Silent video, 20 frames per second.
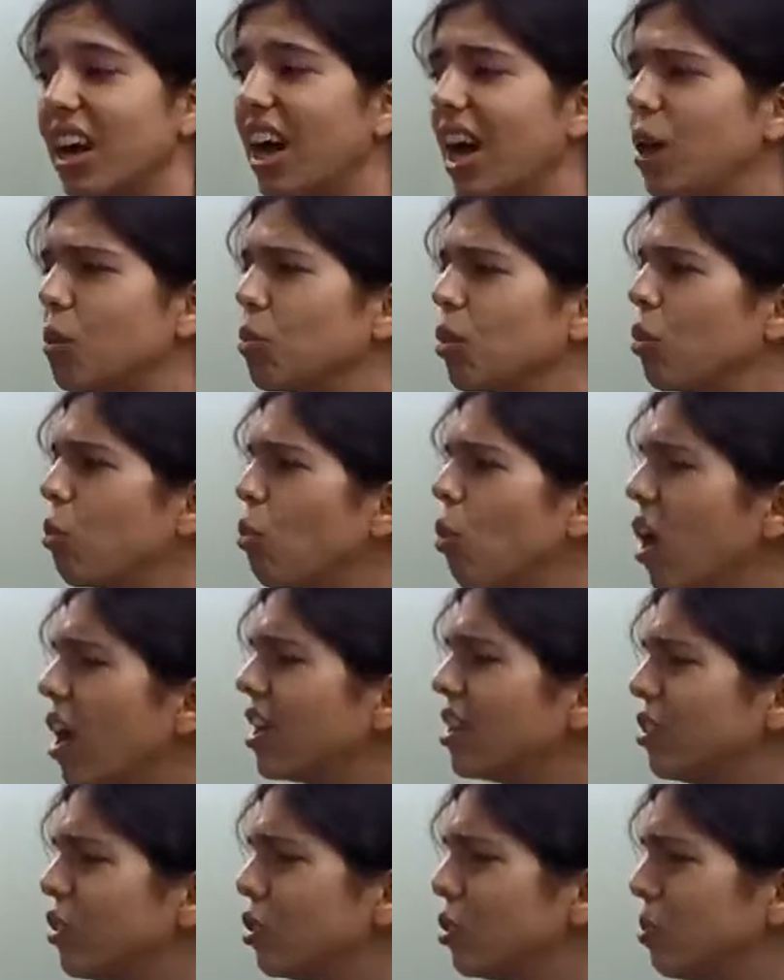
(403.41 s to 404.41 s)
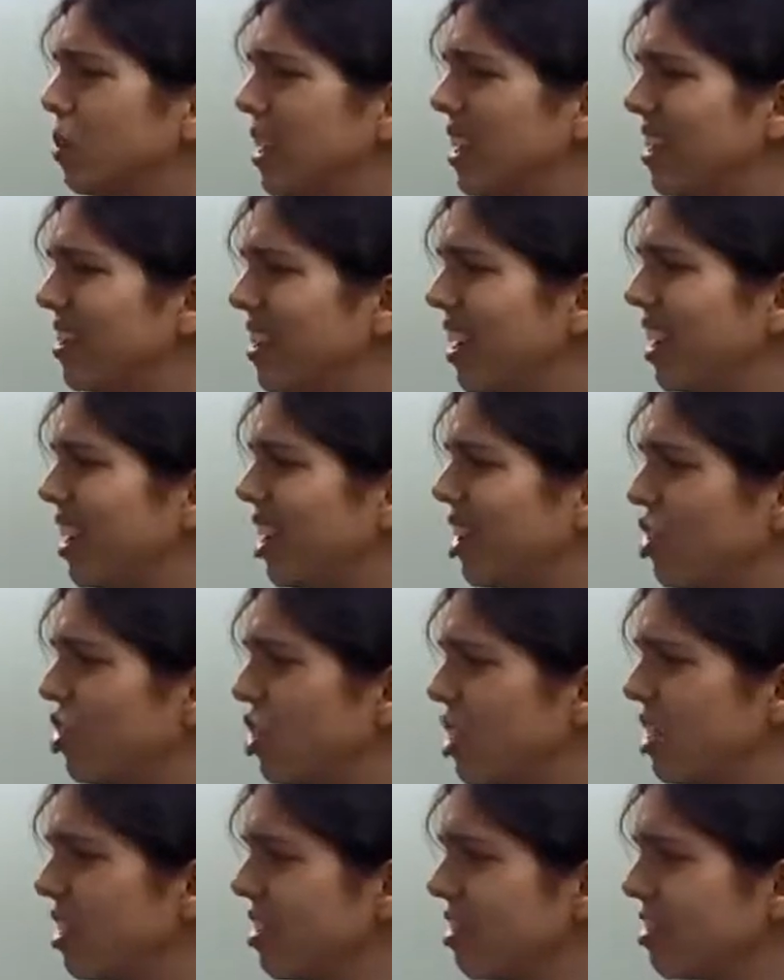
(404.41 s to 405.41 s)
I would want to be
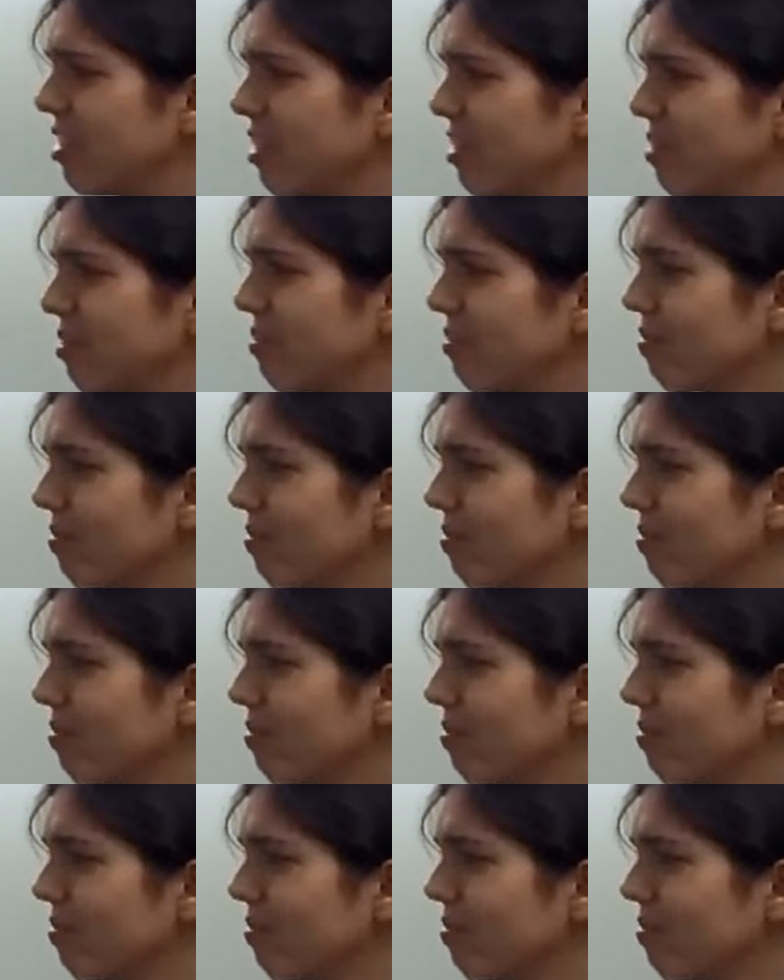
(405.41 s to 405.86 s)
Diogenes.